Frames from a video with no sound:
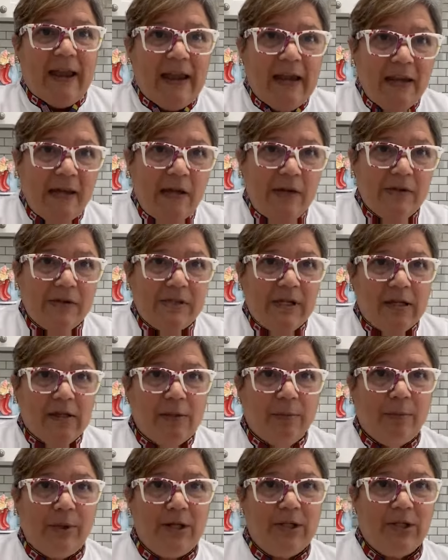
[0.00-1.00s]
Thank you,
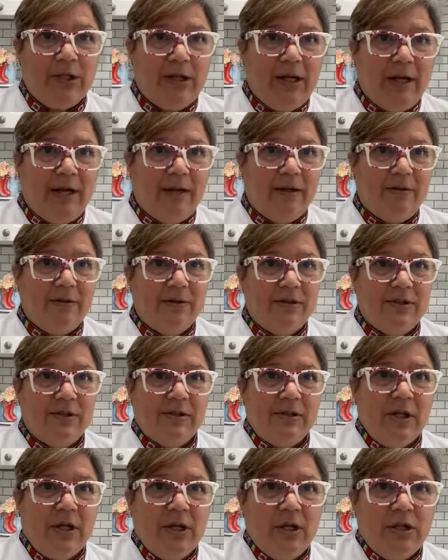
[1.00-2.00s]
Celebration
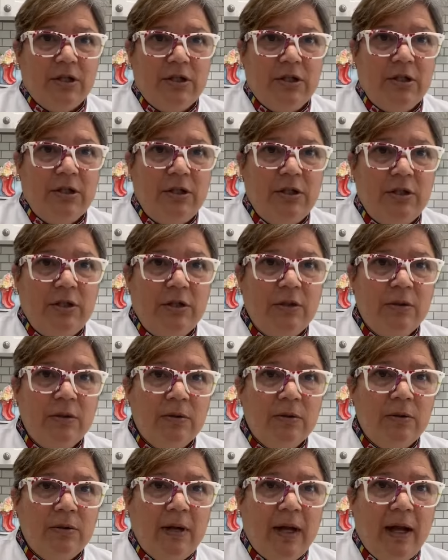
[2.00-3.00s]
House. Do
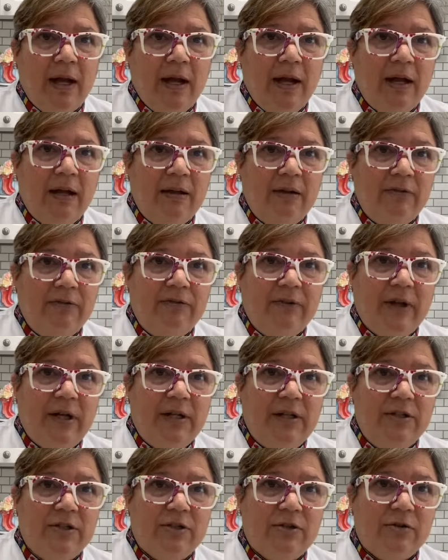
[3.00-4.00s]
you have
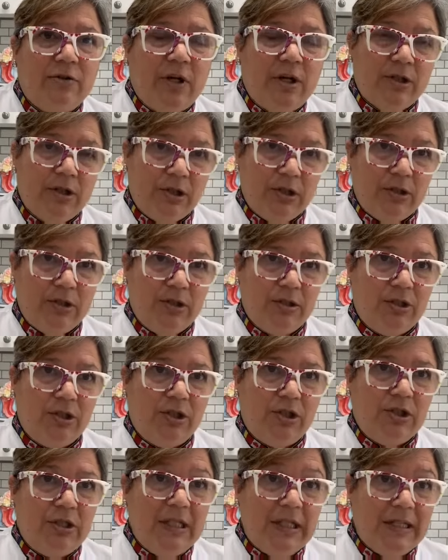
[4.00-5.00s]
an instruction
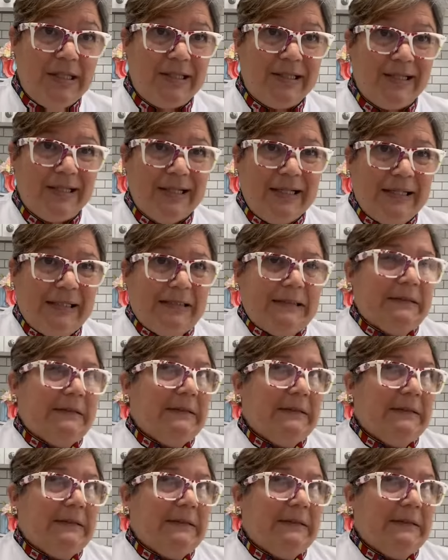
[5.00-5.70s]
sheet?